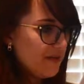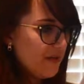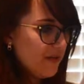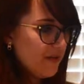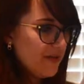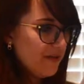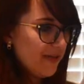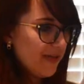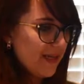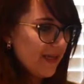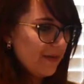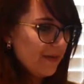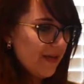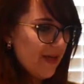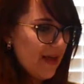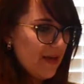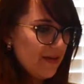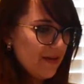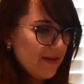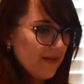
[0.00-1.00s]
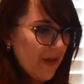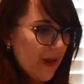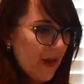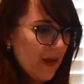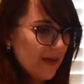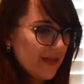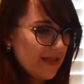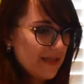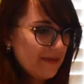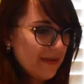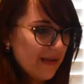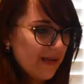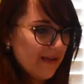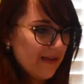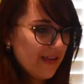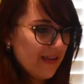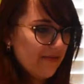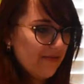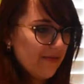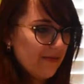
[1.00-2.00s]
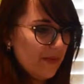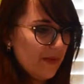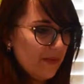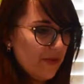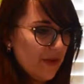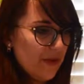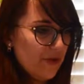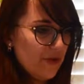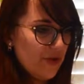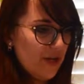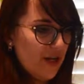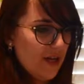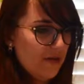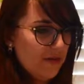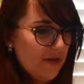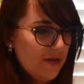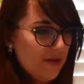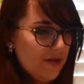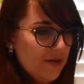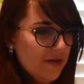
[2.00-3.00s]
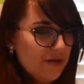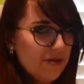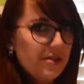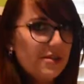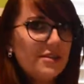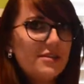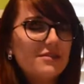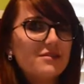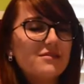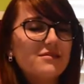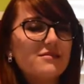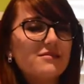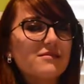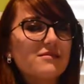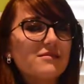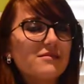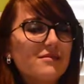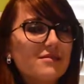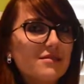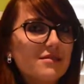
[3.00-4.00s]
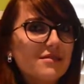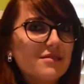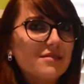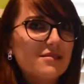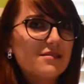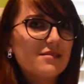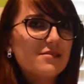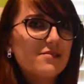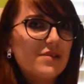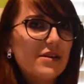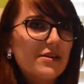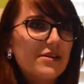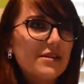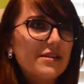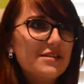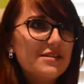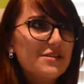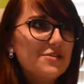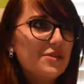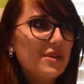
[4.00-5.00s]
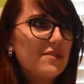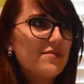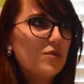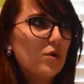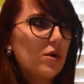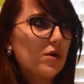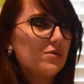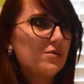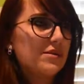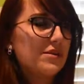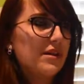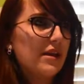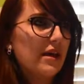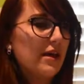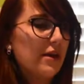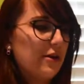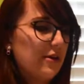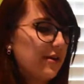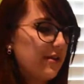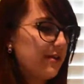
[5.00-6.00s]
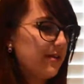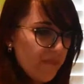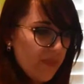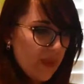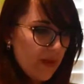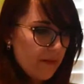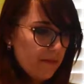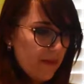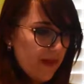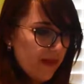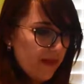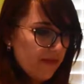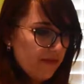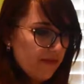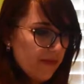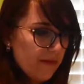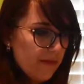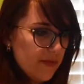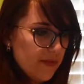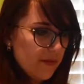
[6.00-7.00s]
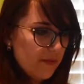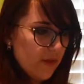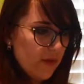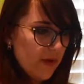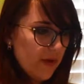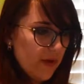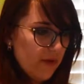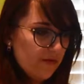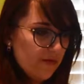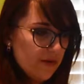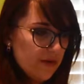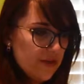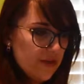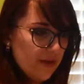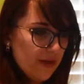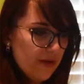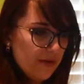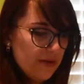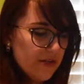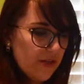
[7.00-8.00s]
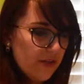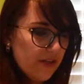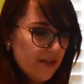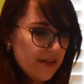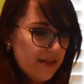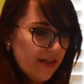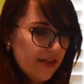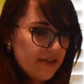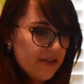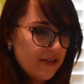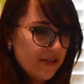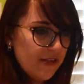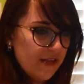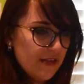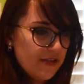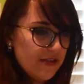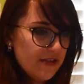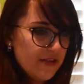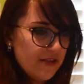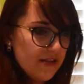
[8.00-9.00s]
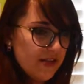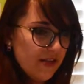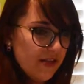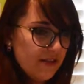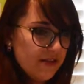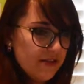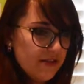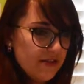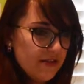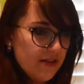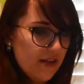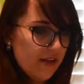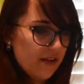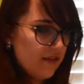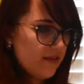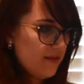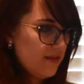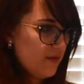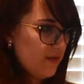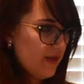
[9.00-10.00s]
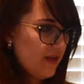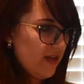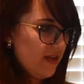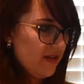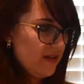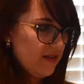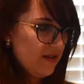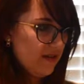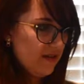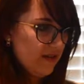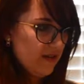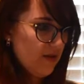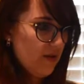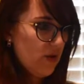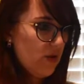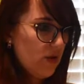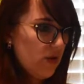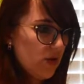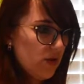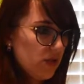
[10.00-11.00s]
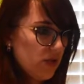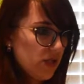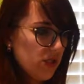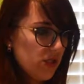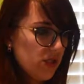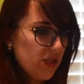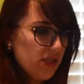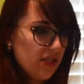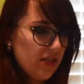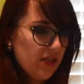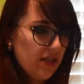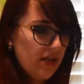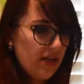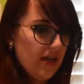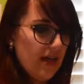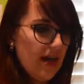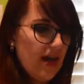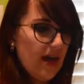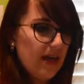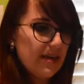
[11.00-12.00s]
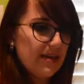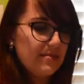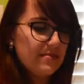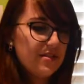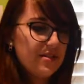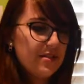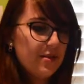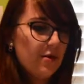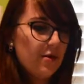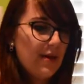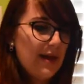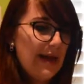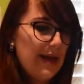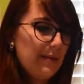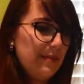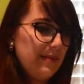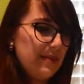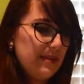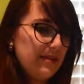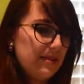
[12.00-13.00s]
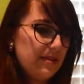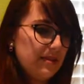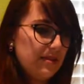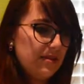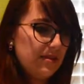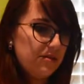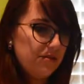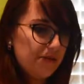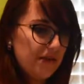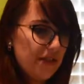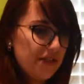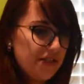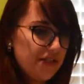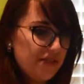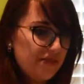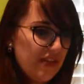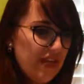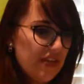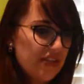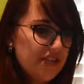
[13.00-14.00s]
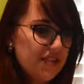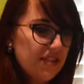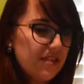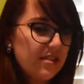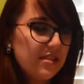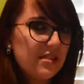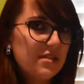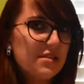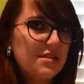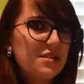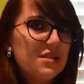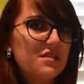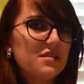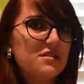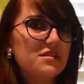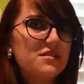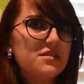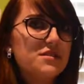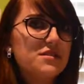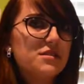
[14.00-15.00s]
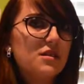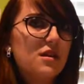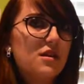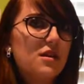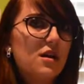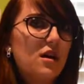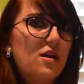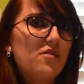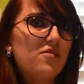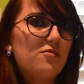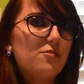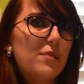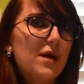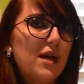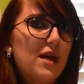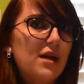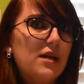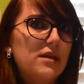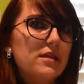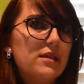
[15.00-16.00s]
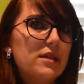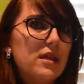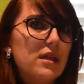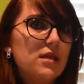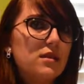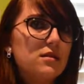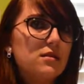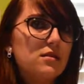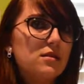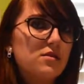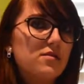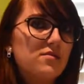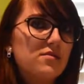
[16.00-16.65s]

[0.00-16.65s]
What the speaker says: moans became loud and long as Malik gave him a blowjob. Oh, good. Very straightforward there. Malik flipped the boy over so he was on his hands and knees. His hand snaked his way to the... Oh, good God. I'm so happy that the rest of that sentence is cut off by the end of